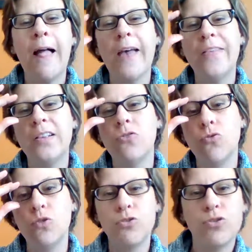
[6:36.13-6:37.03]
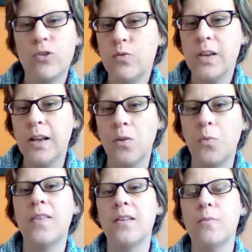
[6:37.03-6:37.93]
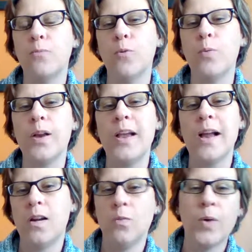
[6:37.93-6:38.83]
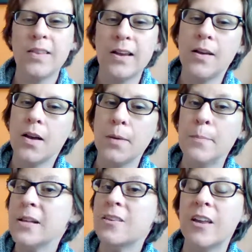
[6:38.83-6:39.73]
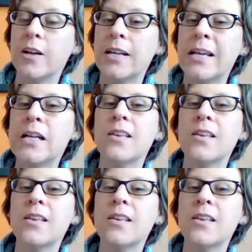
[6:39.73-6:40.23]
and that the students are using it in a way that's appropriate and in a way that meets their needs,